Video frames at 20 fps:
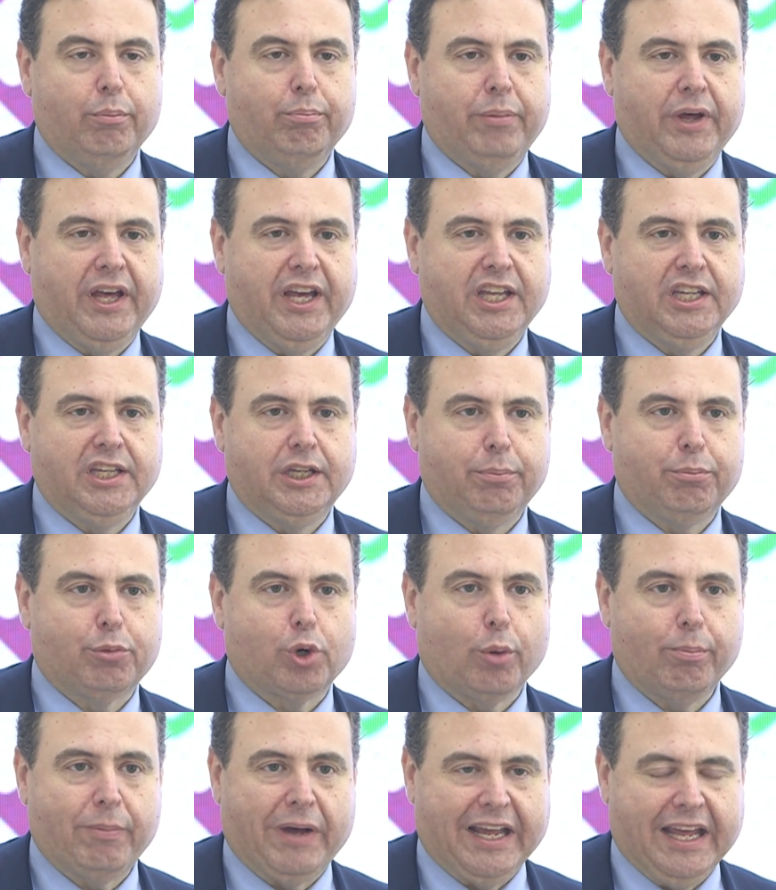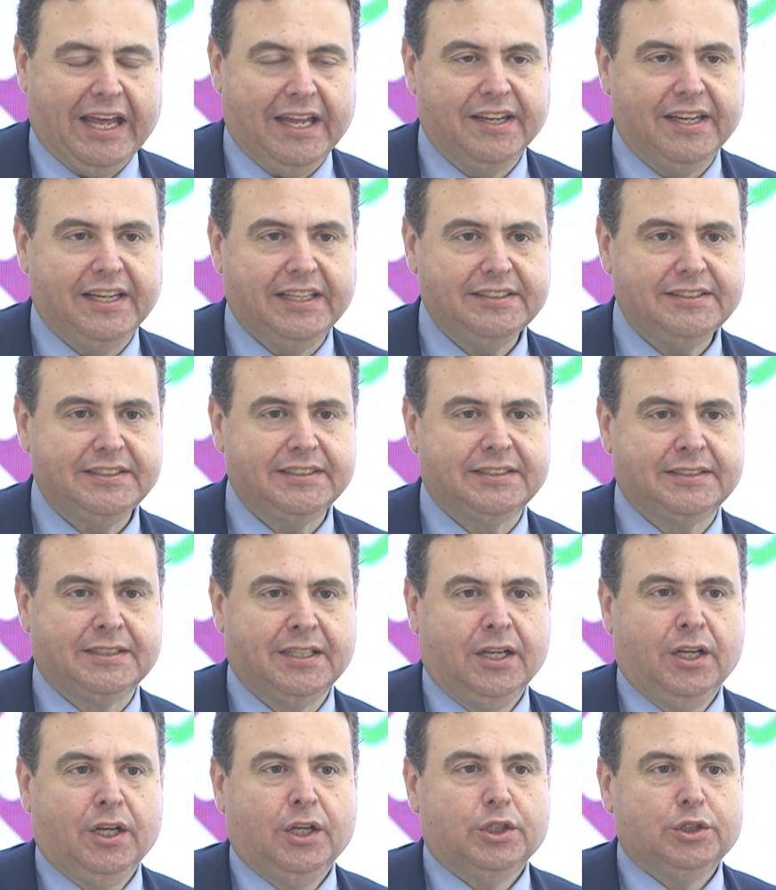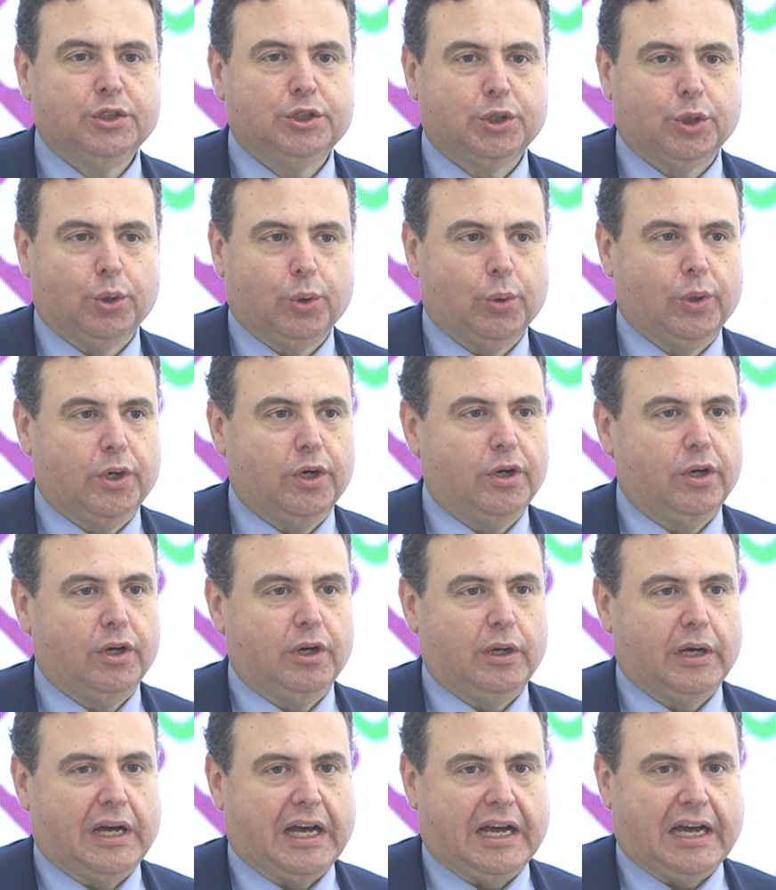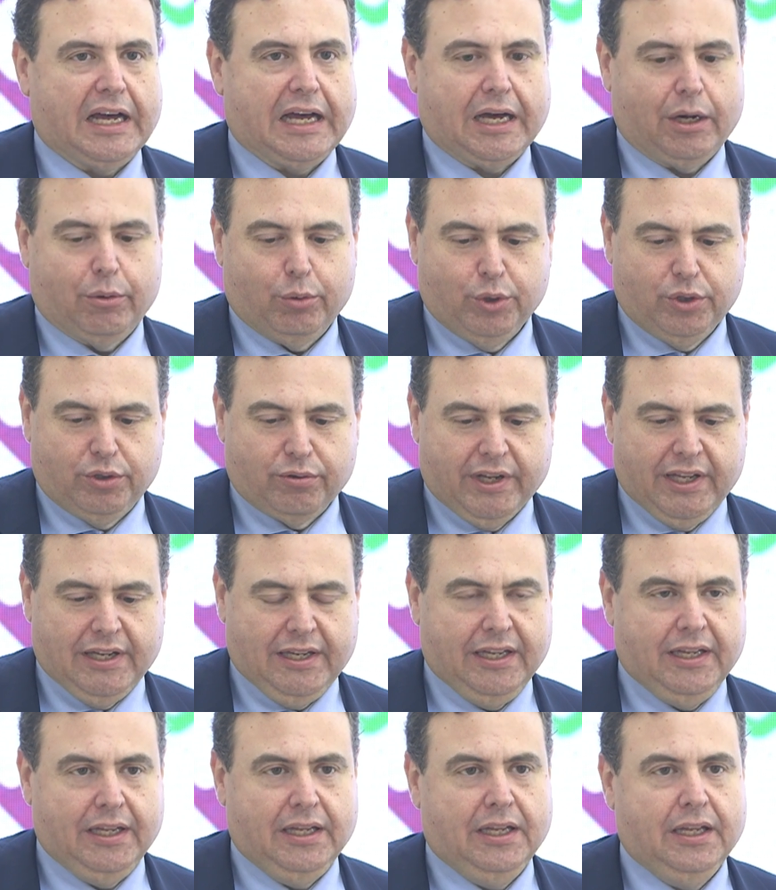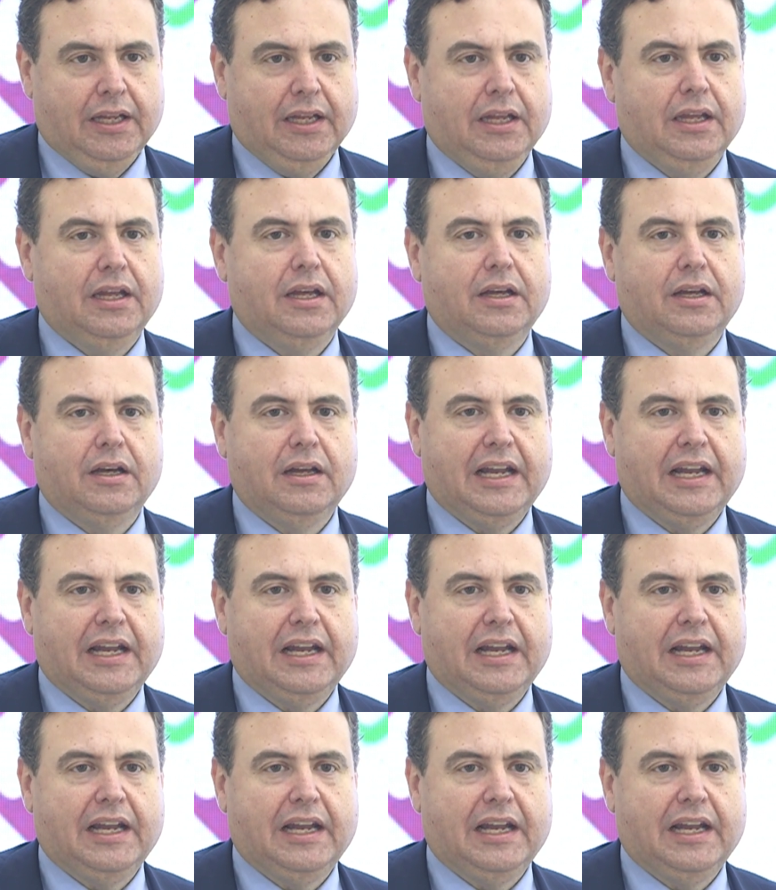paid propagandists. So I would really